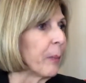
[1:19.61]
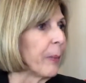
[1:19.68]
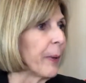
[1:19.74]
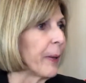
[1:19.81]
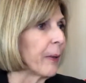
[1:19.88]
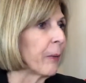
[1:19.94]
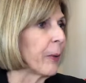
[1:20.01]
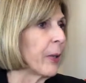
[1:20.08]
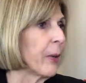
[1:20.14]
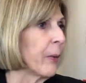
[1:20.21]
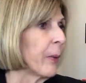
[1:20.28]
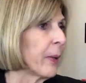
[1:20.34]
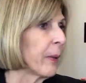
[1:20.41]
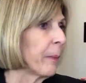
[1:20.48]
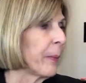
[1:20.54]
But we don't
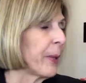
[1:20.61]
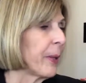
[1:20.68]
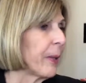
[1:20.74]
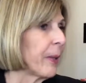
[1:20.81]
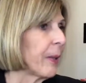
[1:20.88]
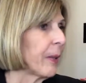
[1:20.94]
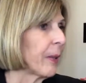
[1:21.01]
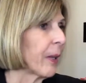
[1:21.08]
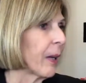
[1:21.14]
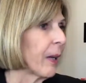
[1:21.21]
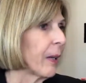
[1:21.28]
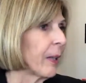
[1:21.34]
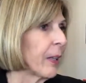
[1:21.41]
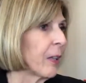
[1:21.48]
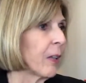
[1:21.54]
want to be
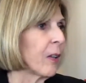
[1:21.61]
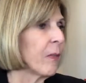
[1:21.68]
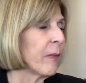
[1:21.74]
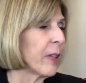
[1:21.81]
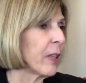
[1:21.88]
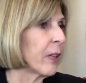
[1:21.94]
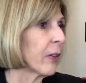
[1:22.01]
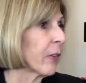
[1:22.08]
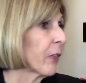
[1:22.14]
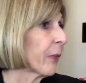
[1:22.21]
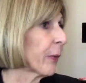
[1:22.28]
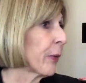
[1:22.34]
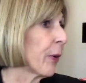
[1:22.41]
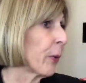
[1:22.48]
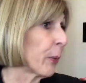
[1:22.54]
inconvenienced
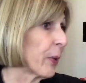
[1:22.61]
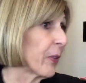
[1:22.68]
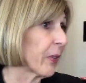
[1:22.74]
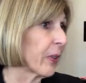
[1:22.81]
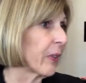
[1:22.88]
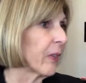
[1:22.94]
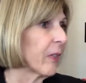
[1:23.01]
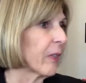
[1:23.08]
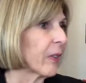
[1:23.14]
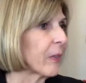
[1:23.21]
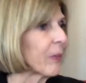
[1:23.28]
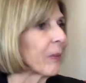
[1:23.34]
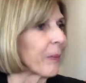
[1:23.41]
for no reason. So.